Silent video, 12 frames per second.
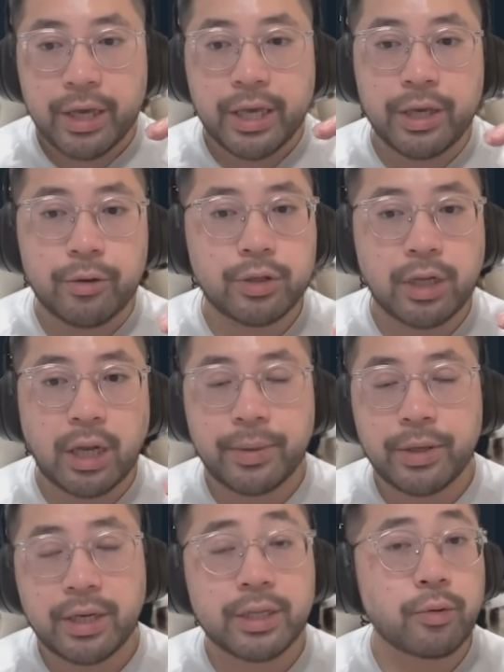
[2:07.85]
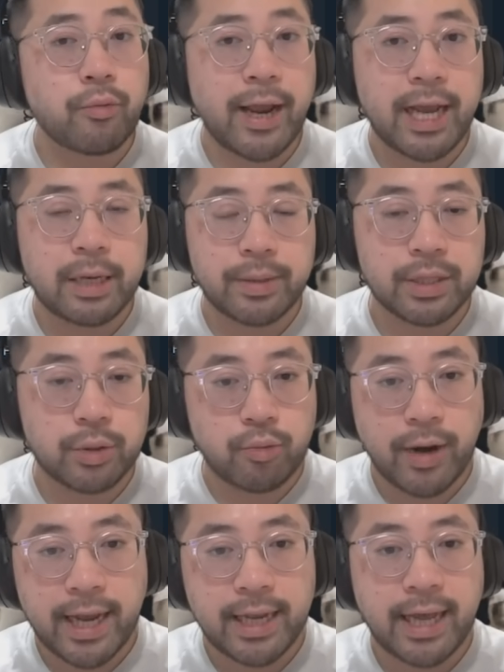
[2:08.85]
He used to not be good into Ran because
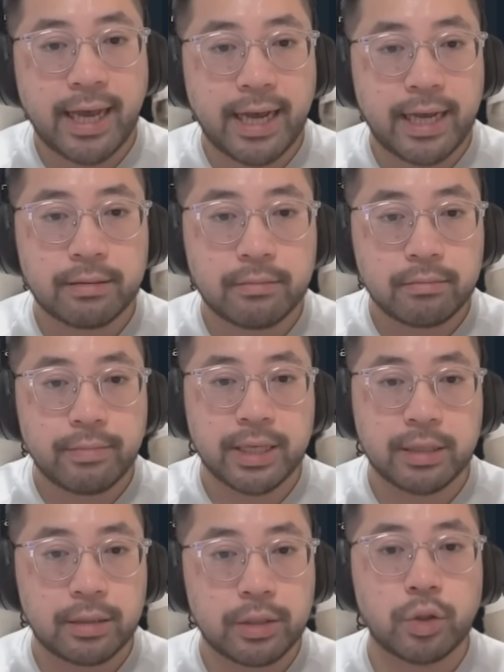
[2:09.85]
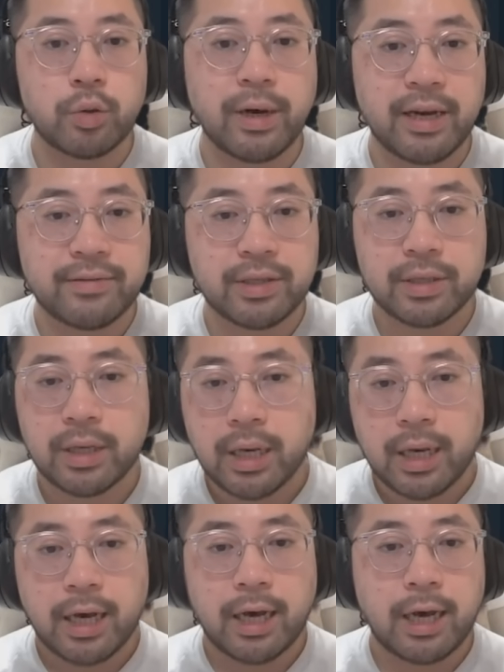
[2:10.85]
Ran had basically 2 buffs.
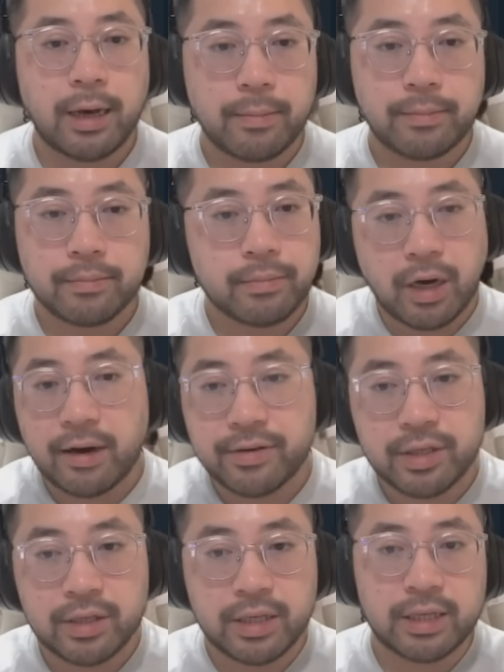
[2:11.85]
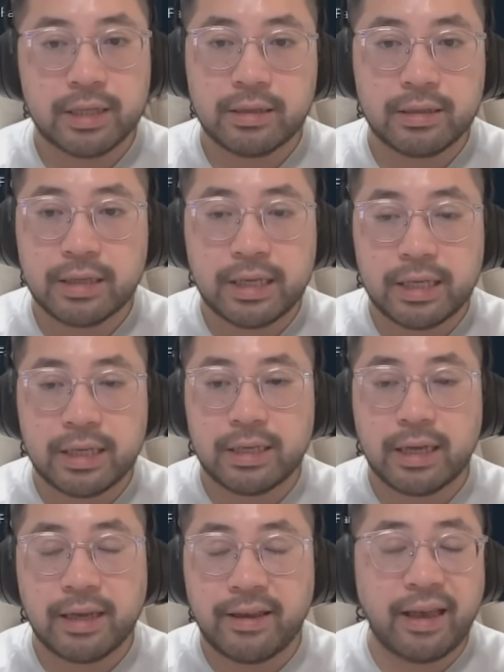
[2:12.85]
Obviously,
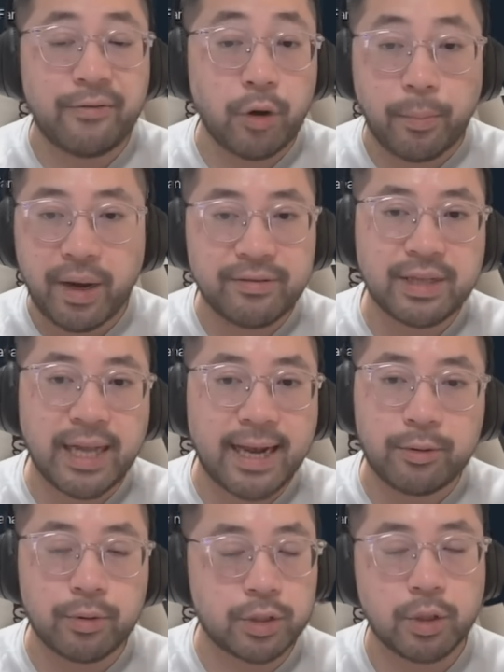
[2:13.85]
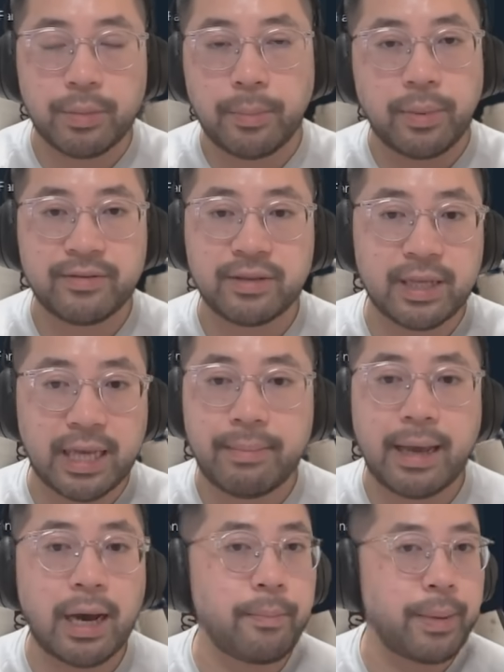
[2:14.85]
if you're buff stacked with so many buffs in the game
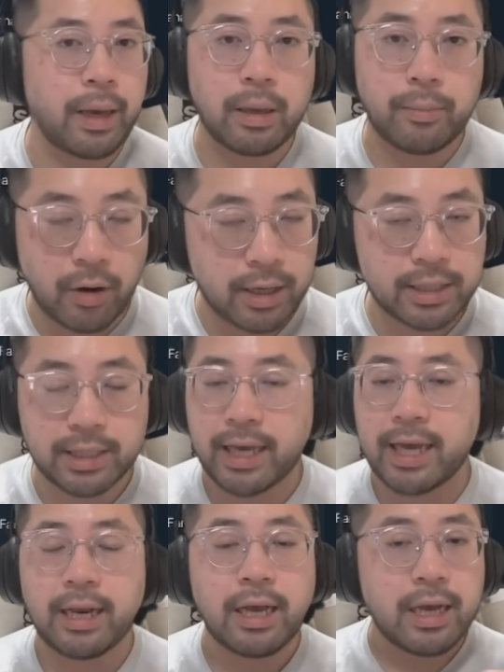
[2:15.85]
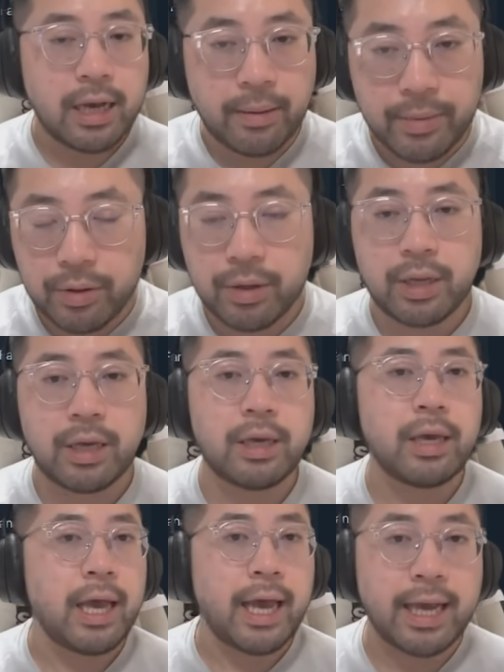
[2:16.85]
now, prot set,
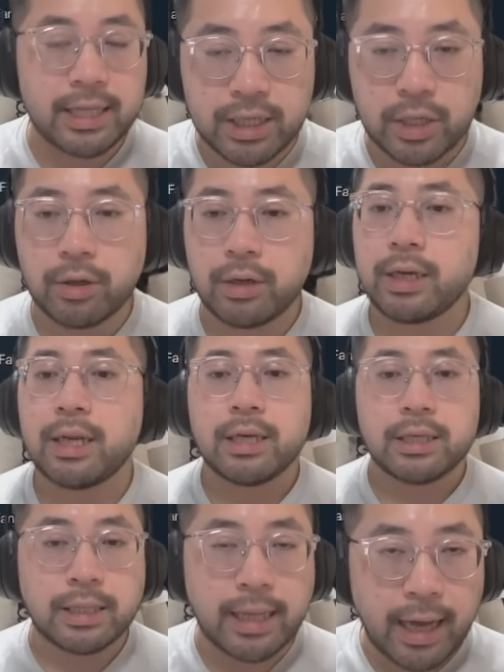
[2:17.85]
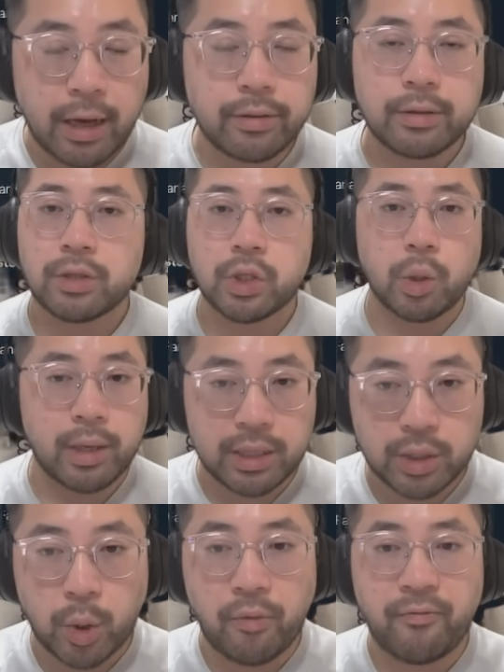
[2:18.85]
immunity, anti-crit, stealth, so on
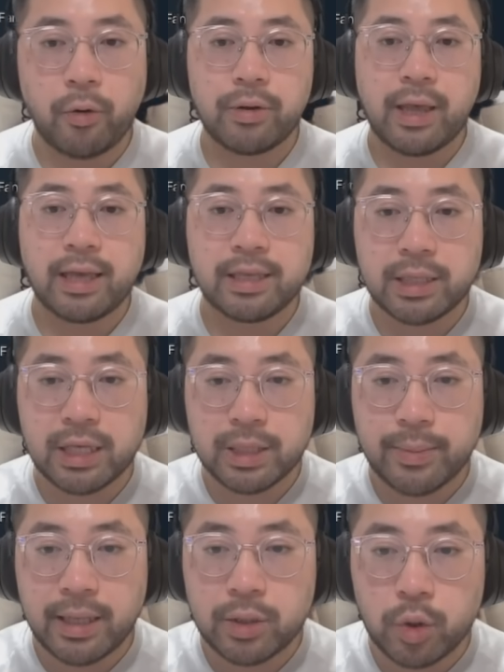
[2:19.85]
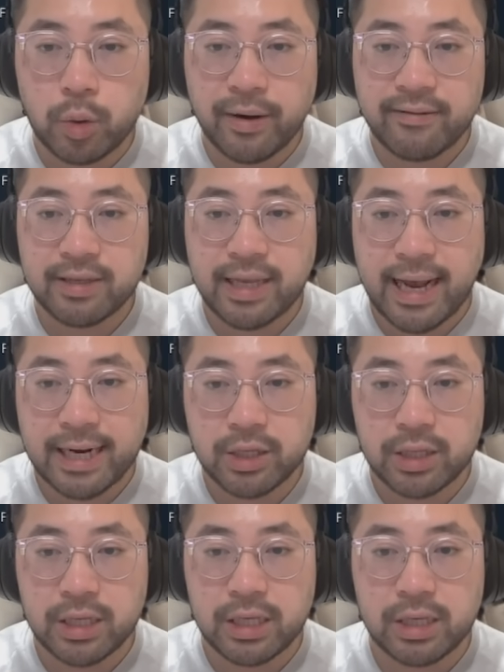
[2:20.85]
and so forth, dispelling 2 buffs is
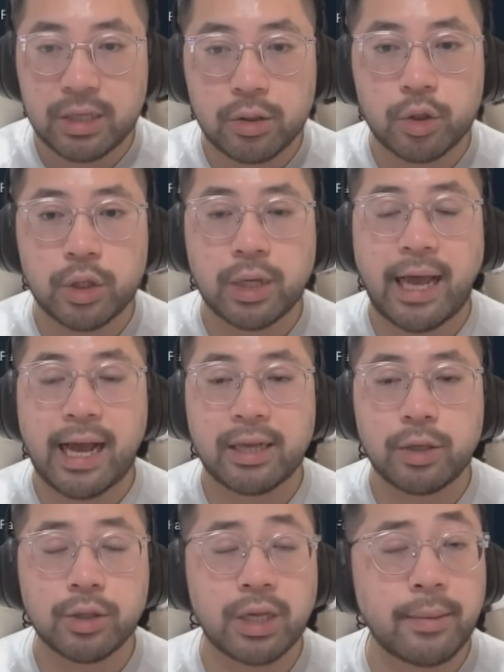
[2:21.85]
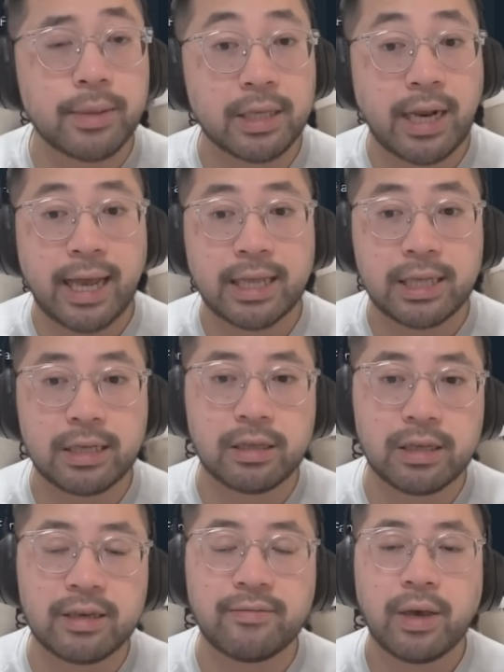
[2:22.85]
actually huge at using him as an
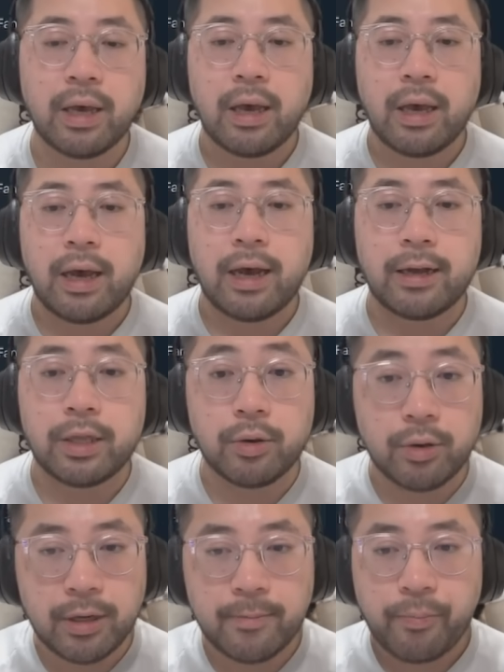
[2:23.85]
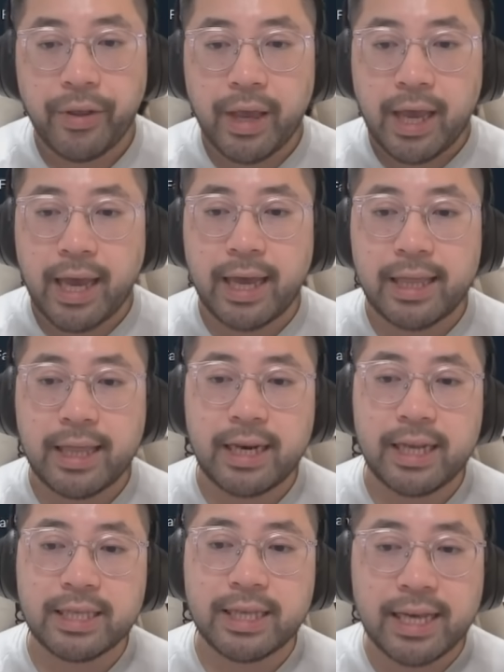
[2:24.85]
anti-cleave unit. And
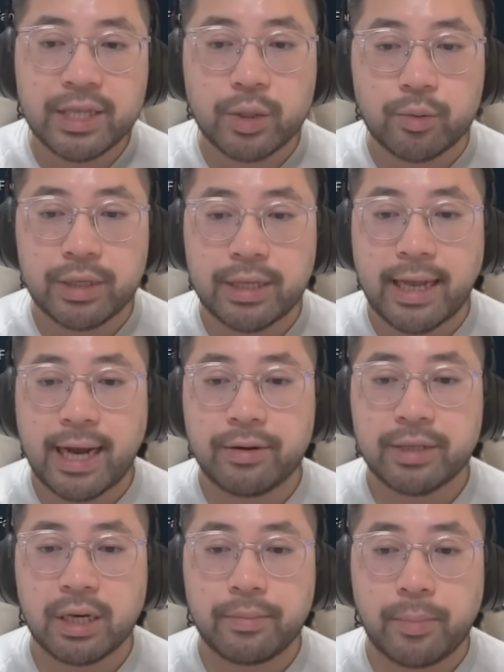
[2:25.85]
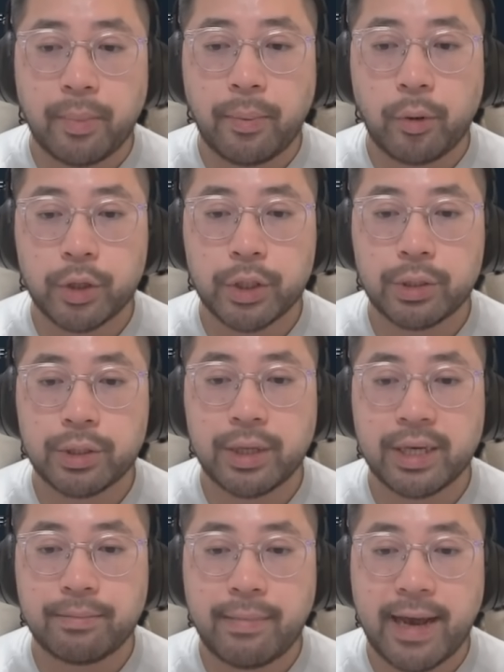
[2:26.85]
then his S3 now is going to be proportional to
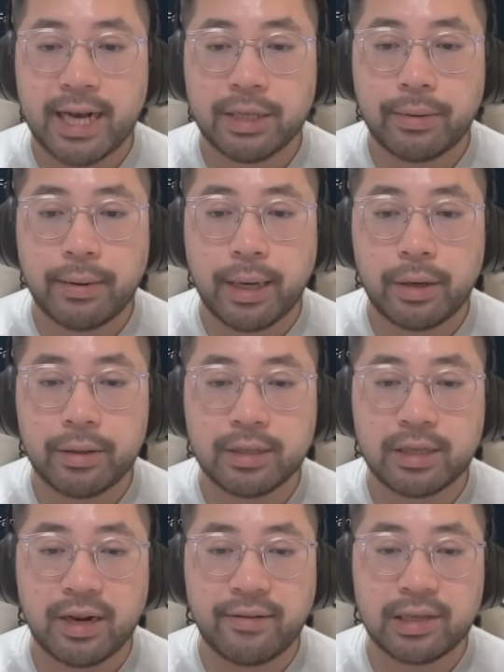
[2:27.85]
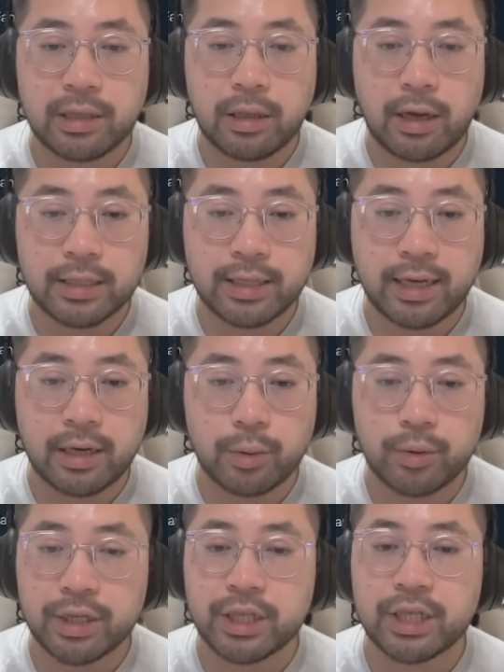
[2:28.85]
his maximum health instead of his lost
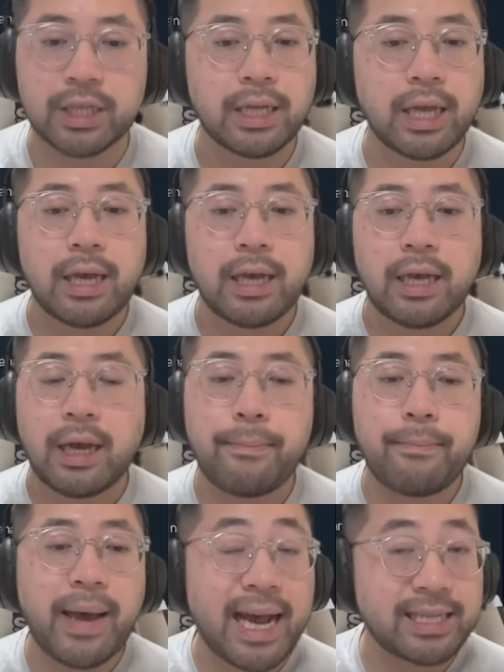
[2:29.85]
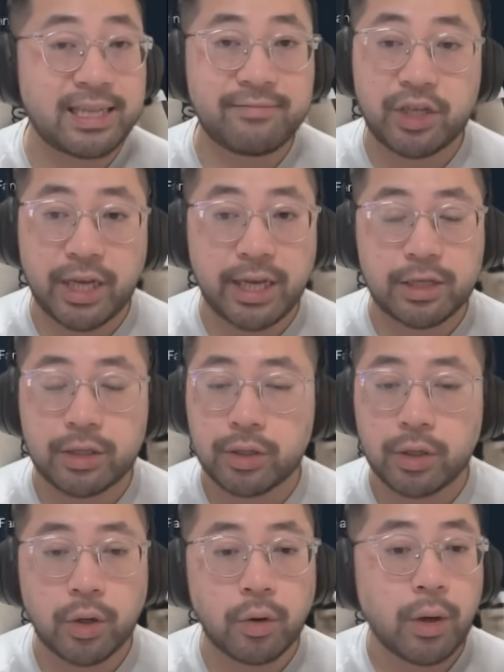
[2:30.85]
health, which is just a massive change.
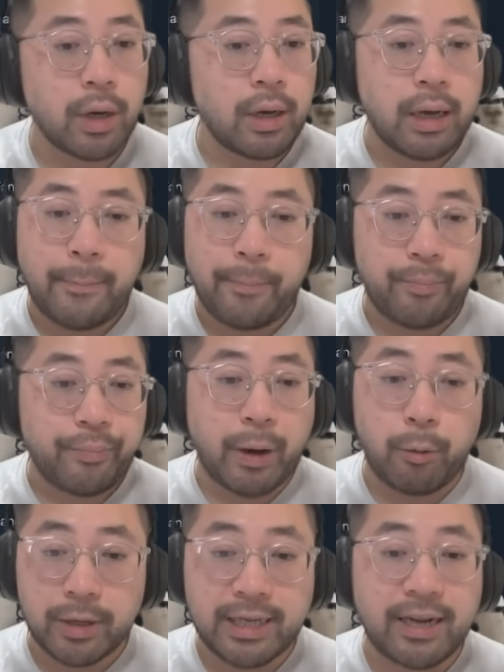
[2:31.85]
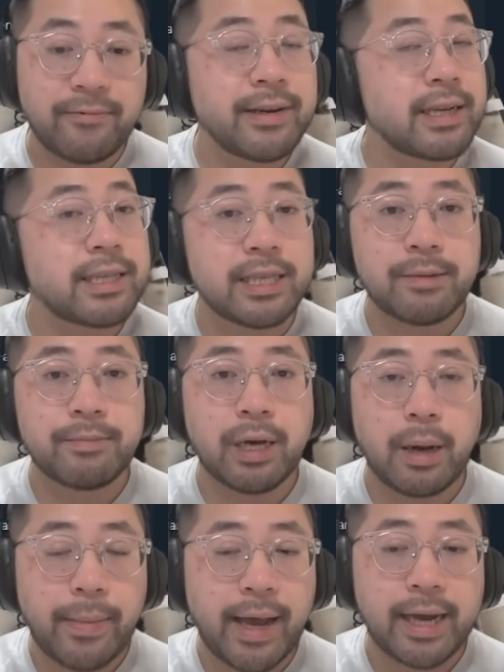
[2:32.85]
So we're definitely going to see him
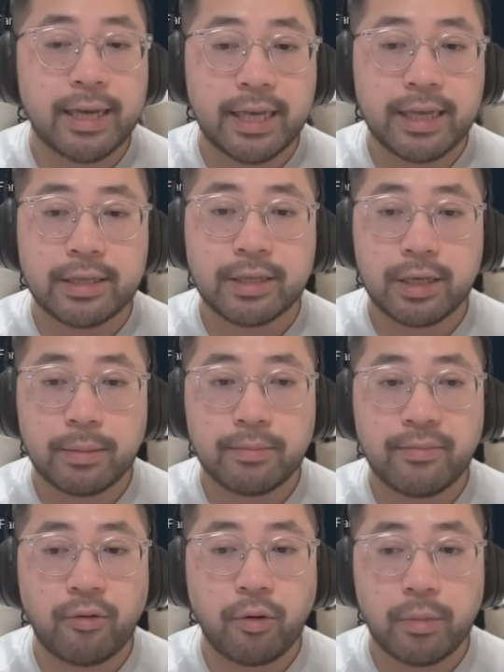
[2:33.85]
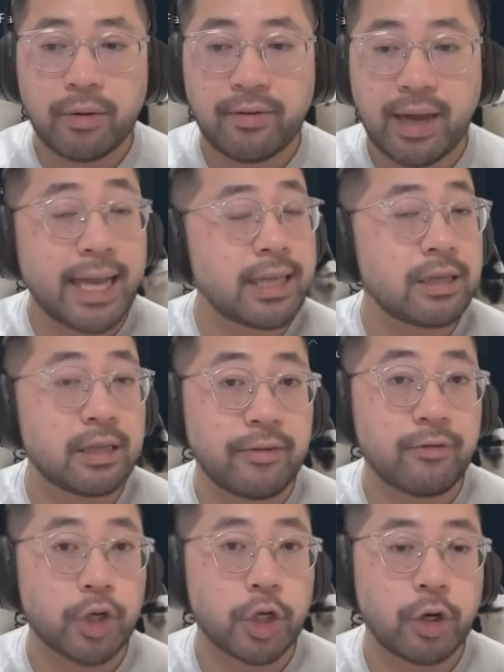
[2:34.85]
come back in some form of an
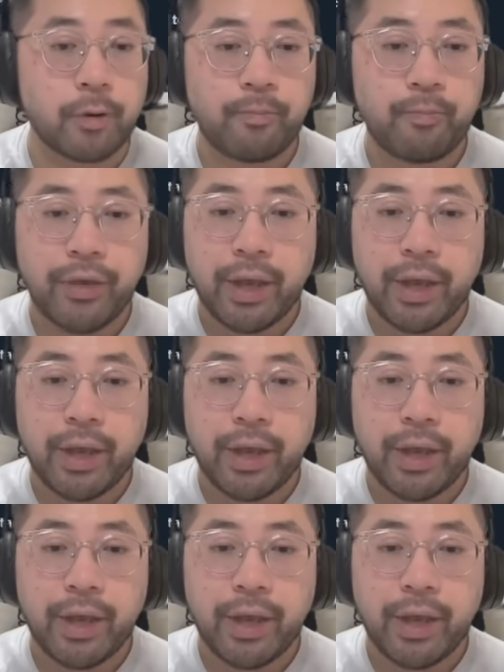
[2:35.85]
anti-cleave for sure.